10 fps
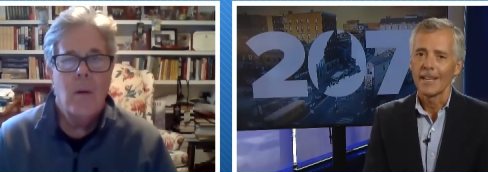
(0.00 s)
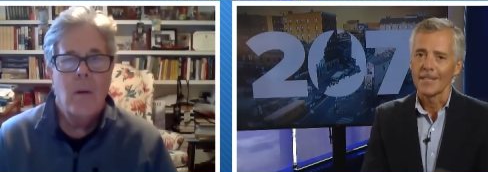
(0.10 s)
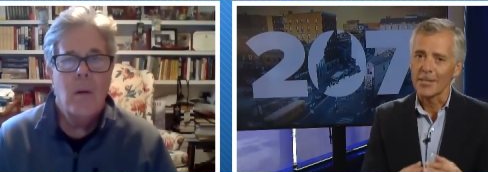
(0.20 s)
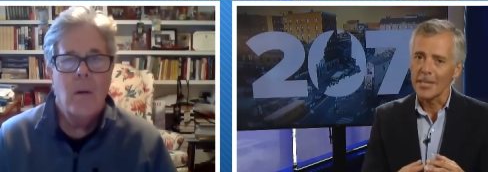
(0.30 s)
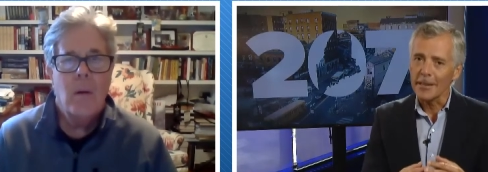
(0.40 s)

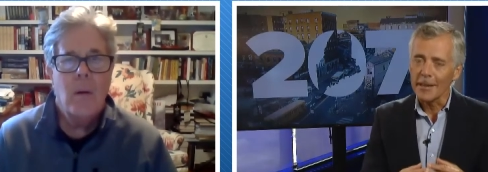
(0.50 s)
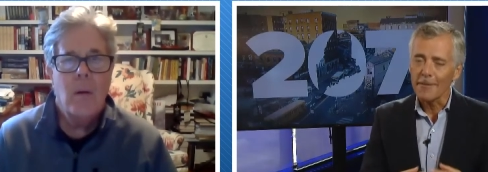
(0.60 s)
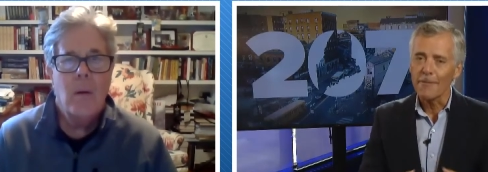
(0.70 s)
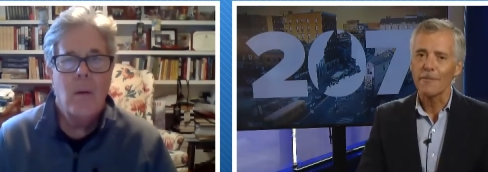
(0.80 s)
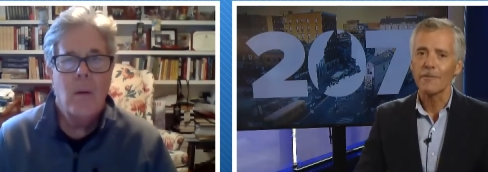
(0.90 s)
Speaker 1: Is he
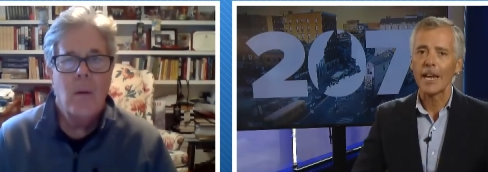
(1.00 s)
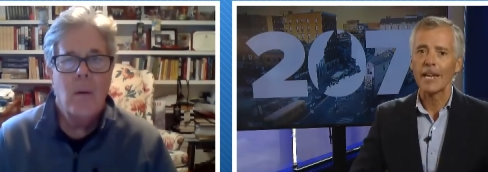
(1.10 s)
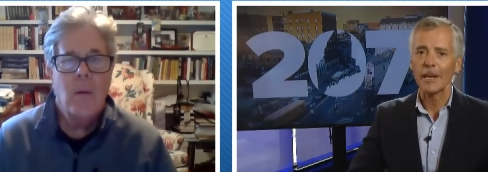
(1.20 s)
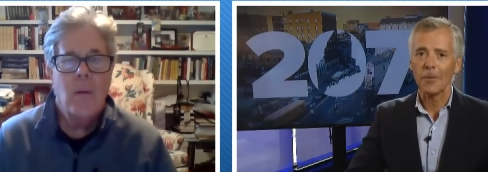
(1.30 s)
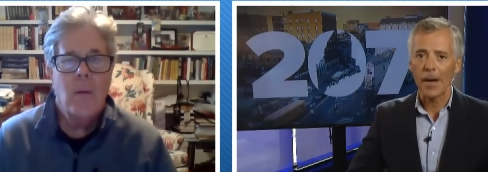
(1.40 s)

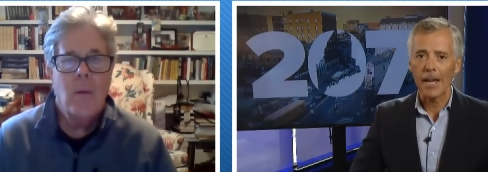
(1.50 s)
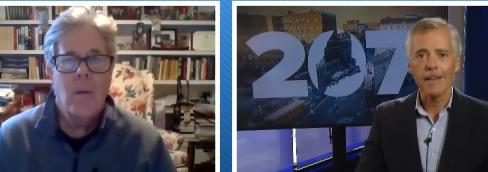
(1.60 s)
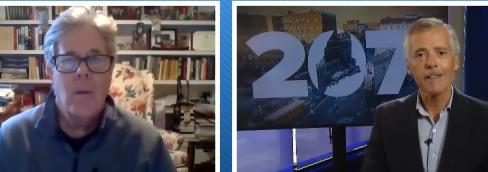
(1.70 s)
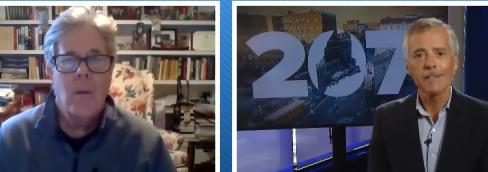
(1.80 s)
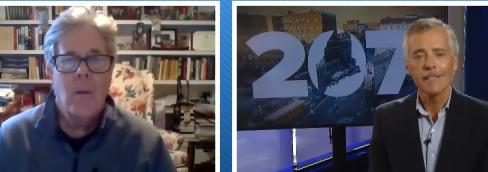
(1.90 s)
fading
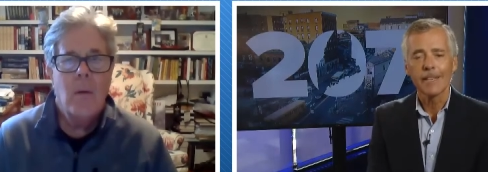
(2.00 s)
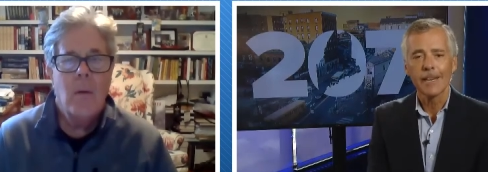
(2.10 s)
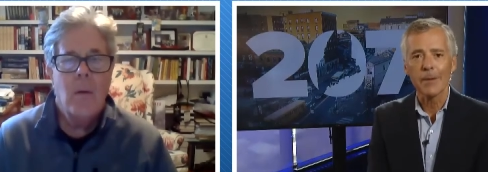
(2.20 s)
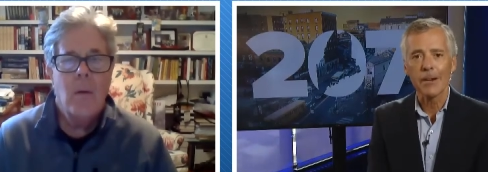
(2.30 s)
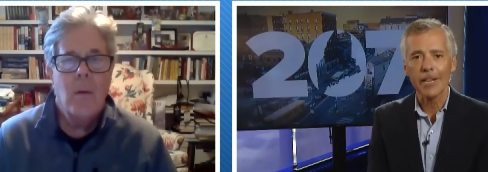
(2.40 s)
away
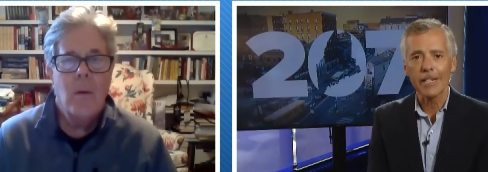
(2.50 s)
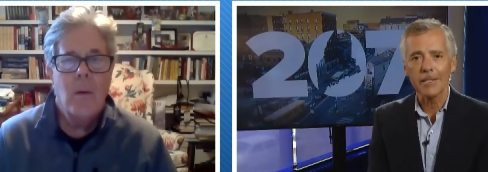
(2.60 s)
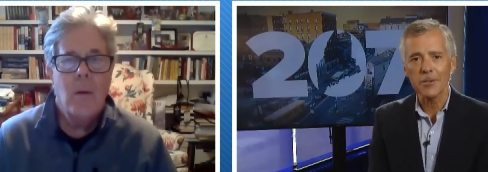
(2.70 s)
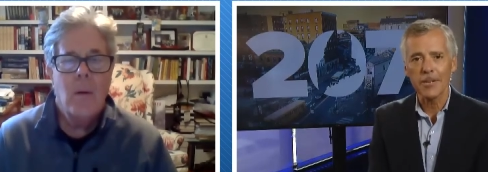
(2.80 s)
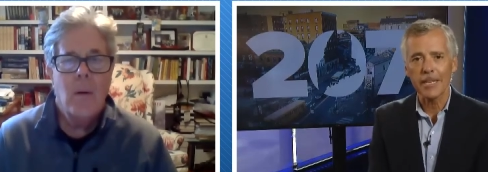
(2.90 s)
in American
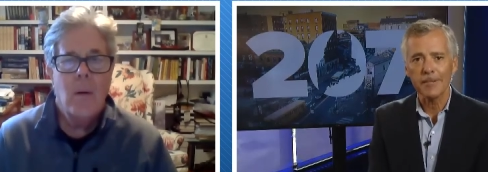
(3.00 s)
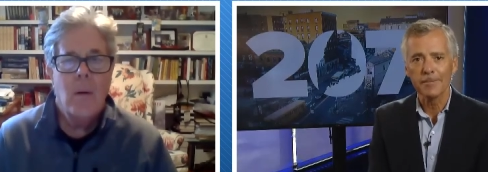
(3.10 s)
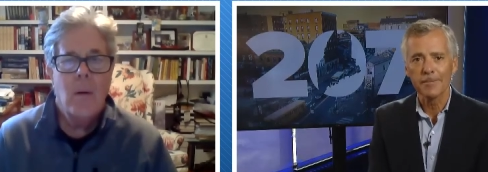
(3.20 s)
history?